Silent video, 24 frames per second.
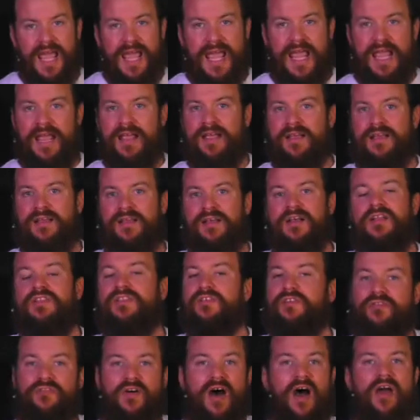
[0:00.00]
day,
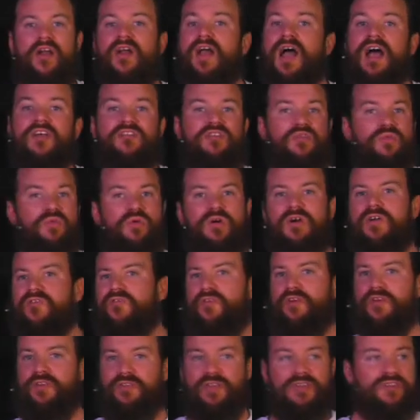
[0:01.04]
the Father has a
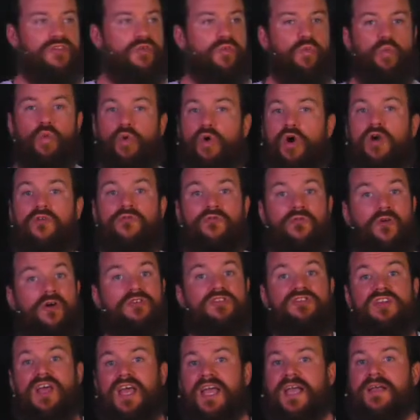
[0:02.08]
word for us. It's a word
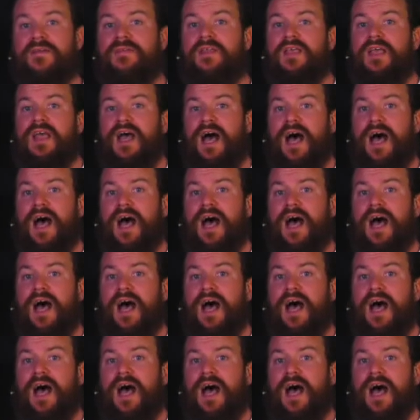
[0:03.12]
for today.